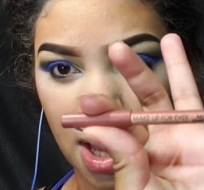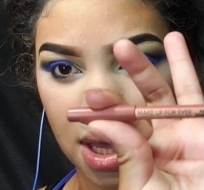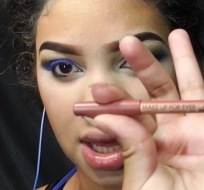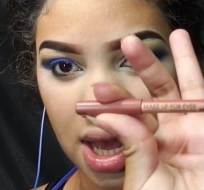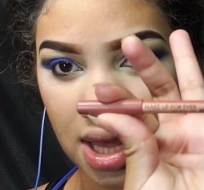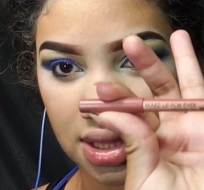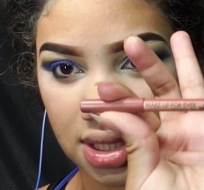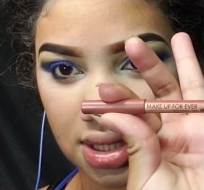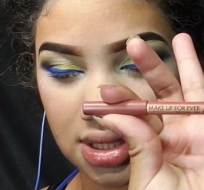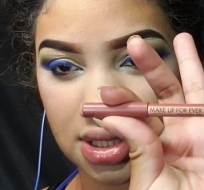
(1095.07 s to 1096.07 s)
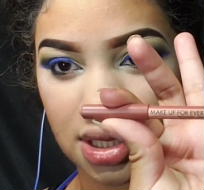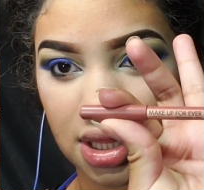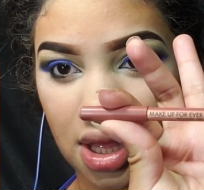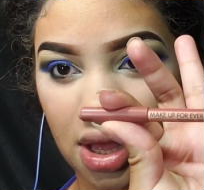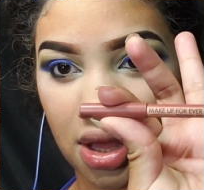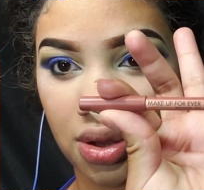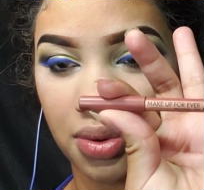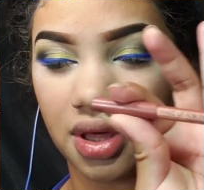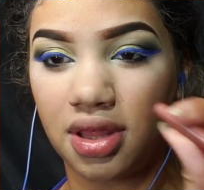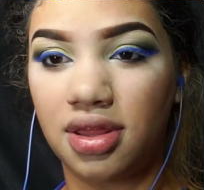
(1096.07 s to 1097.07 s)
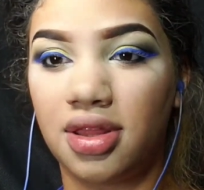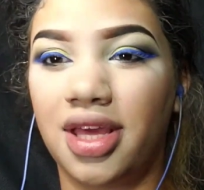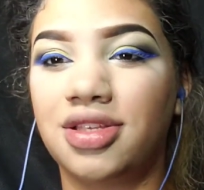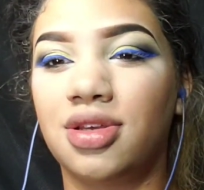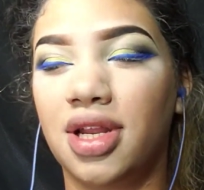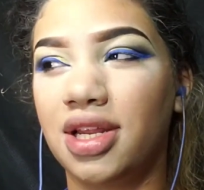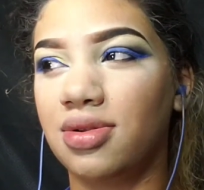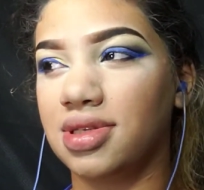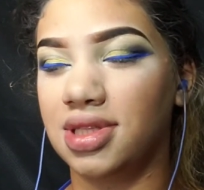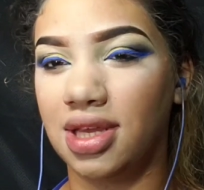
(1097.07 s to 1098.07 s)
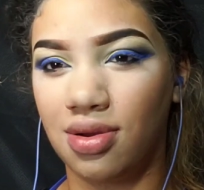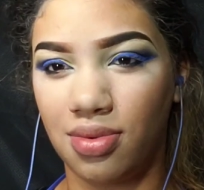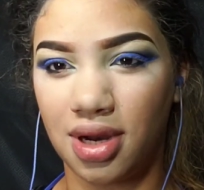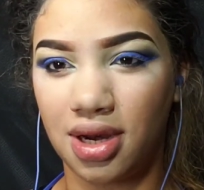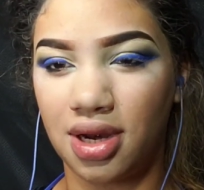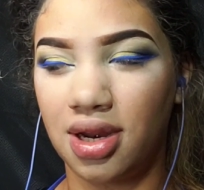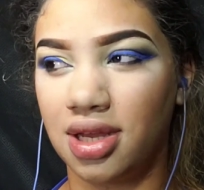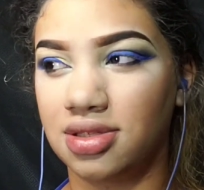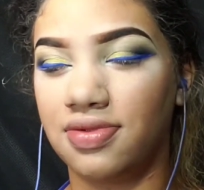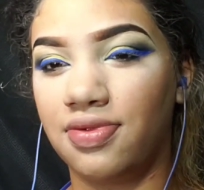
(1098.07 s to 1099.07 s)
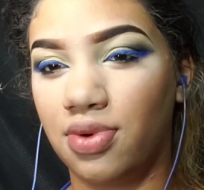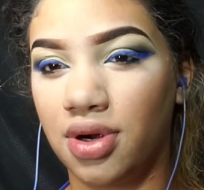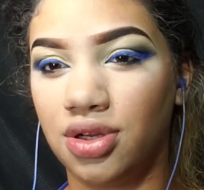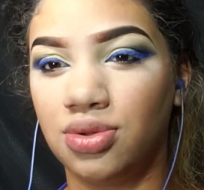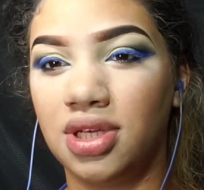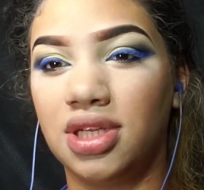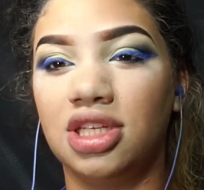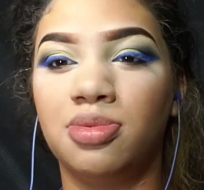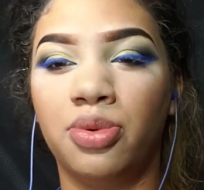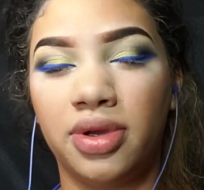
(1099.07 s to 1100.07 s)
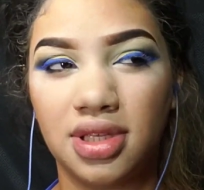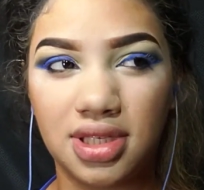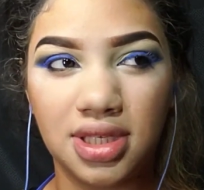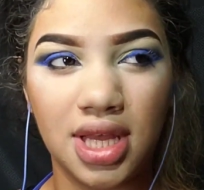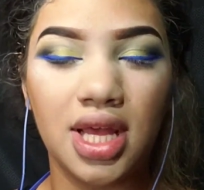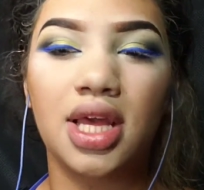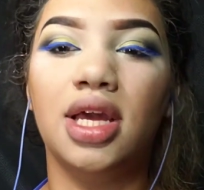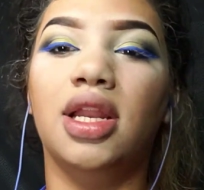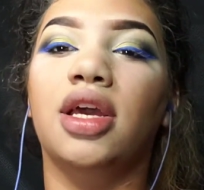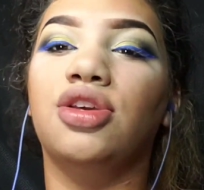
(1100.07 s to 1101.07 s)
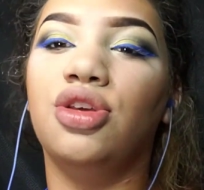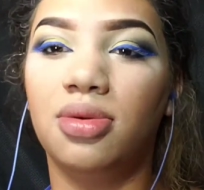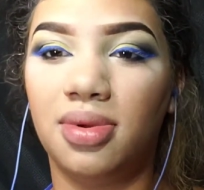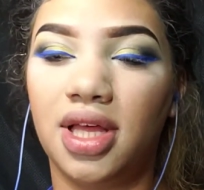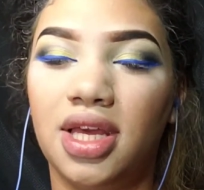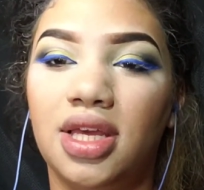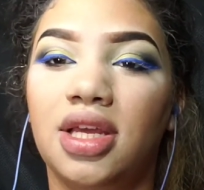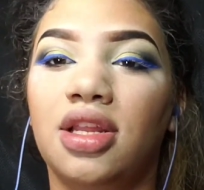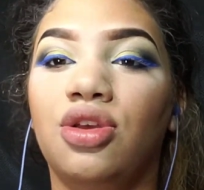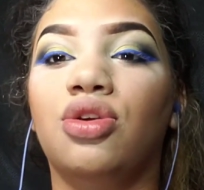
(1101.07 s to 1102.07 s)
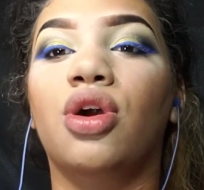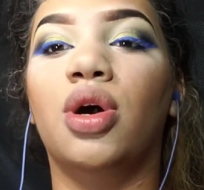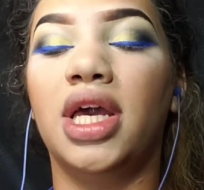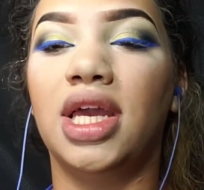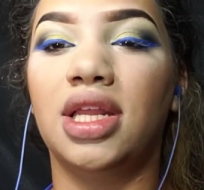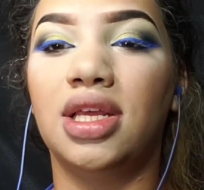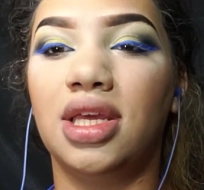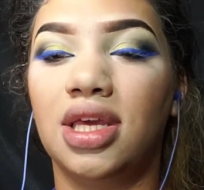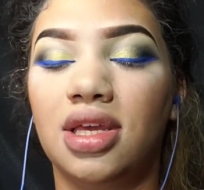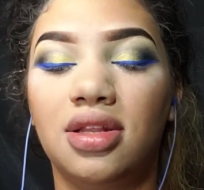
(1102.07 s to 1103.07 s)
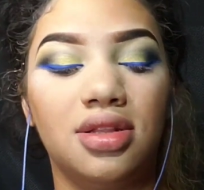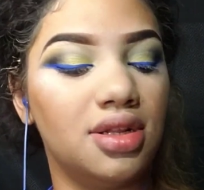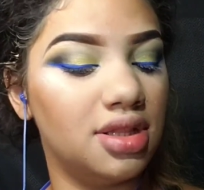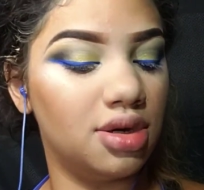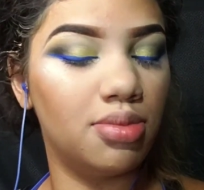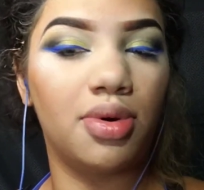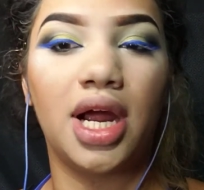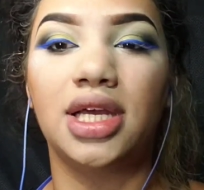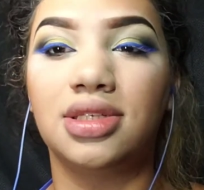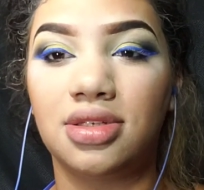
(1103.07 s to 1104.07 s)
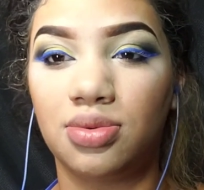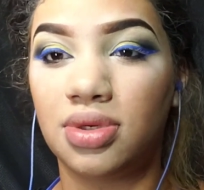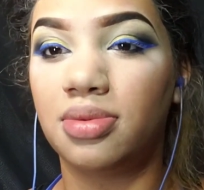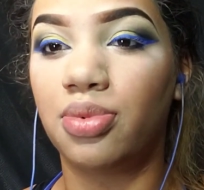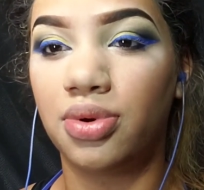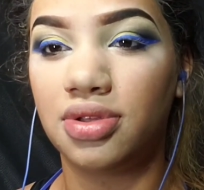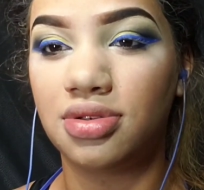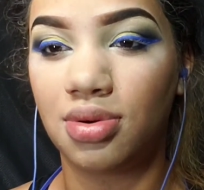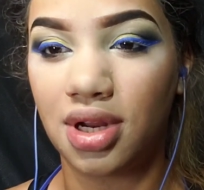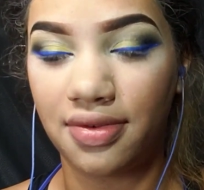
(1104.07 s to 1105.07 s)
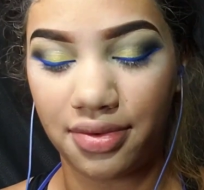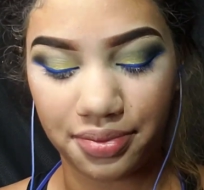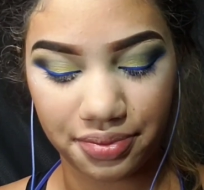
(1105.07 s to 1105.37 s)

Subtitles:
I got this along with, like, so they do this thing where at Sephora you get these points and they accumulate, and then you go ahead and get the little prizes with the points or whatever.